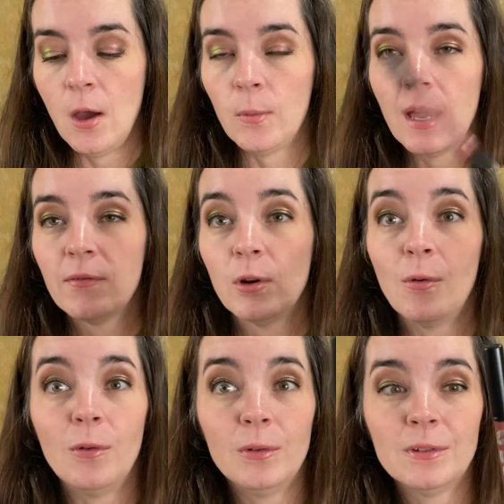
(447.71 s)
We have an
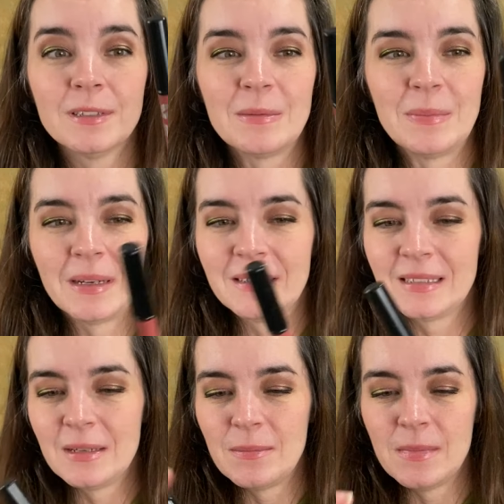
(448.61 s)
old
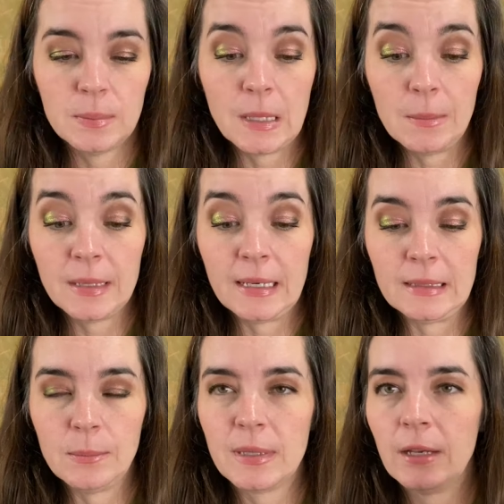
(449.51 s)
Buxom Plump Line
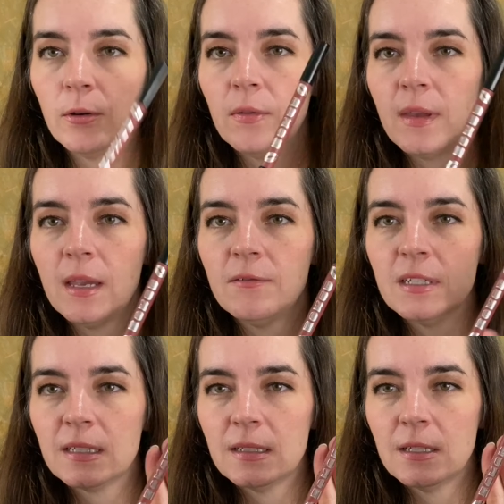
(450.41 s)
lip liner. They've
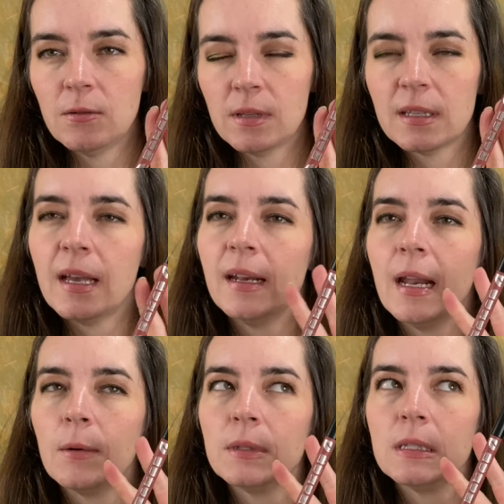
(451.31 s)
discontinued this line, and
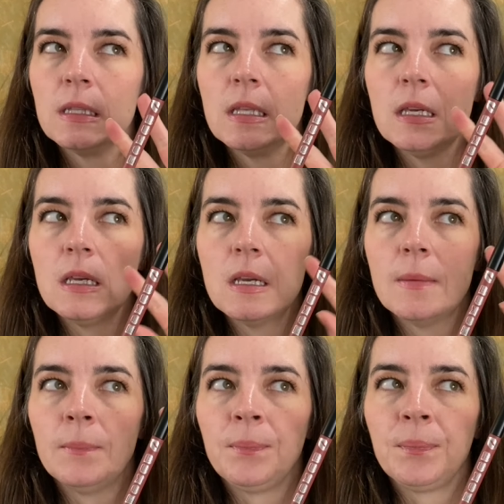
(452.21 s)
now it's the
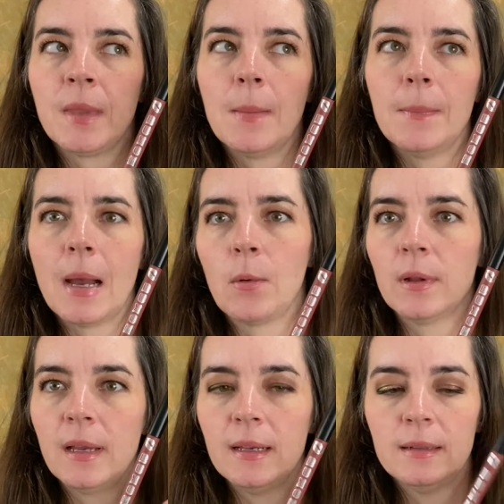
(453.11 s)

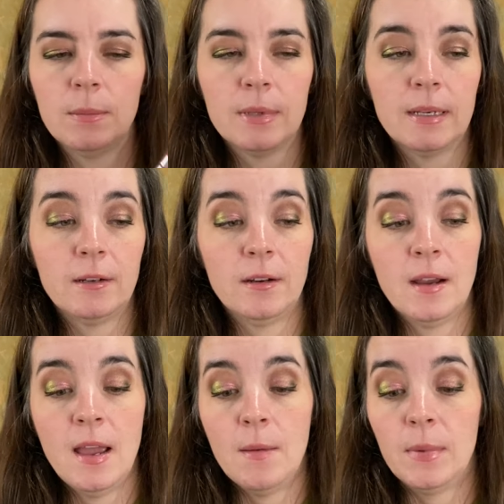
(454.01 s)
Powerline lip liner,
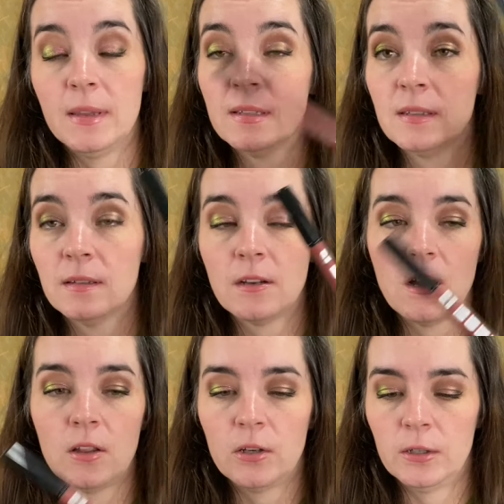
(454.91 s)
but this is in the
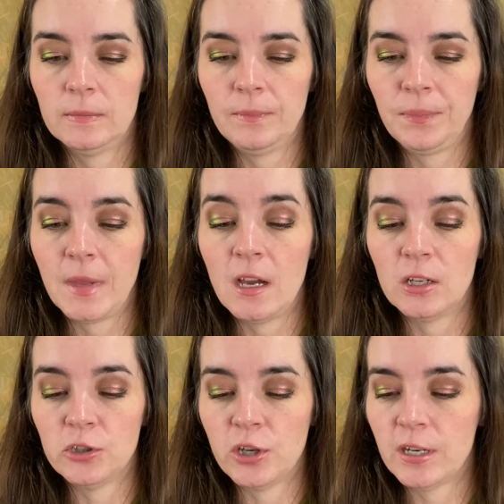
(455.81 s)
color
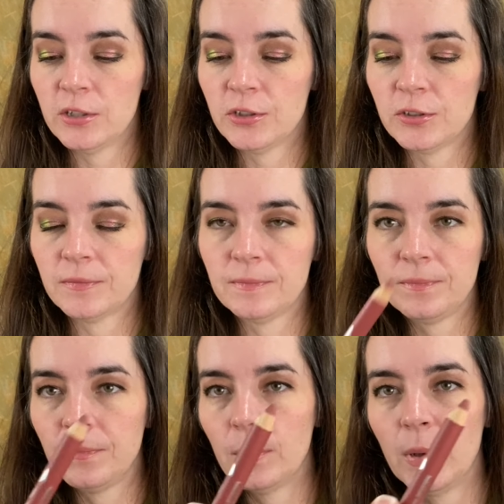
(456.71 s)
Hush Hush.
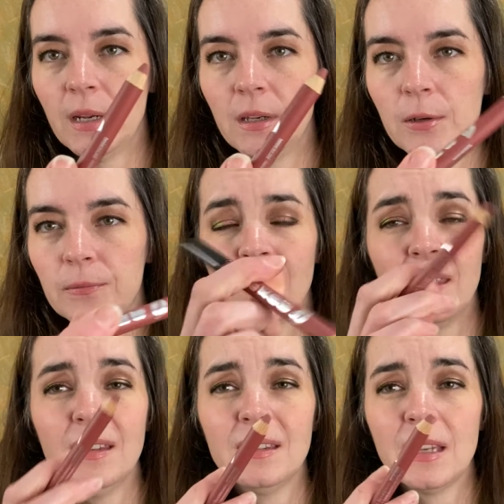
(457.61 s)
Brand new.
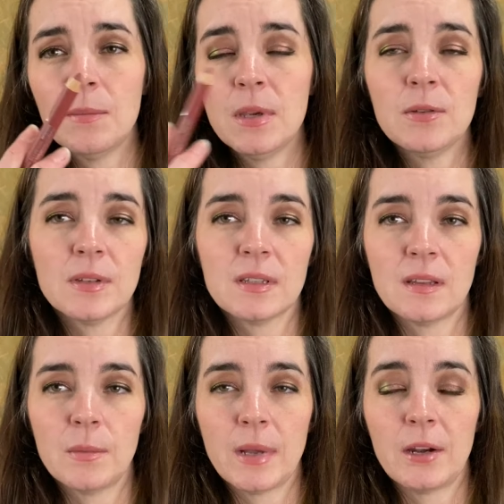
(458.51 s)
This can be used as a
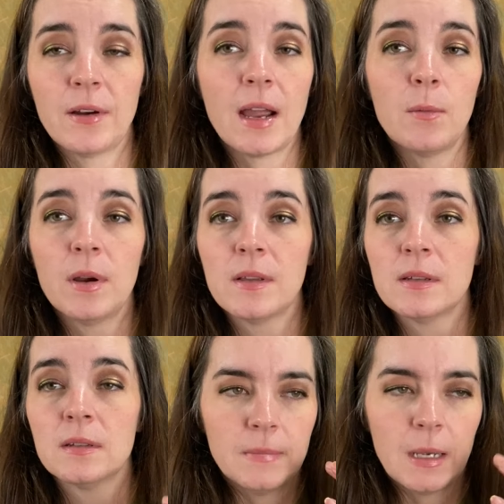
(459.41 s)
lip liner. I wear
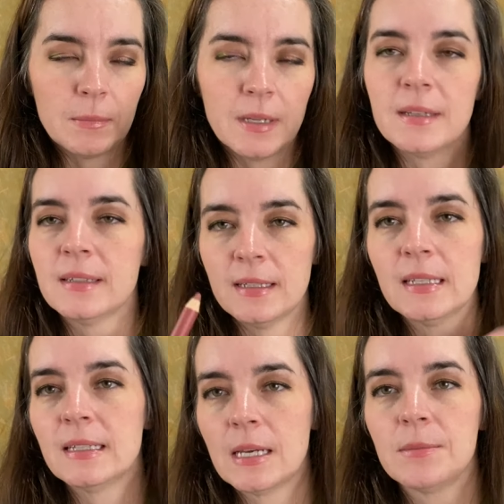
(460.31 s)
this, I'm gonna say
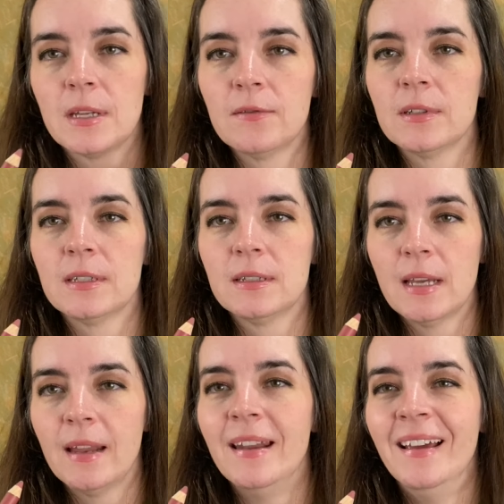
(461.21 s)
ten times out of
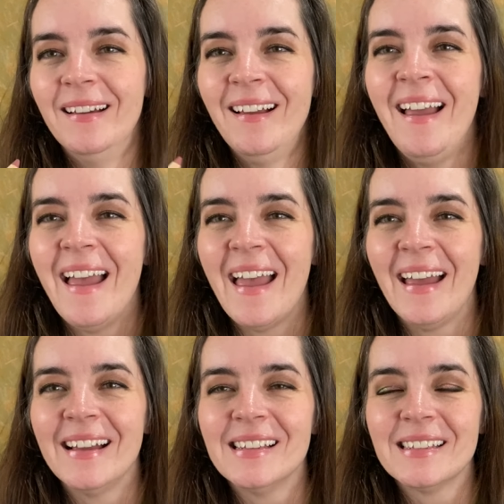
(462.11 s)
ten,
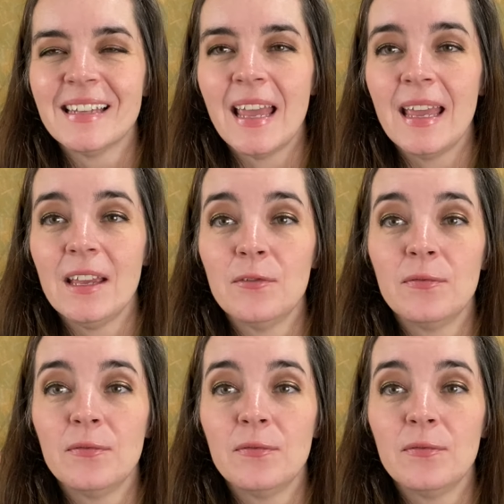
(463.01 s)
as a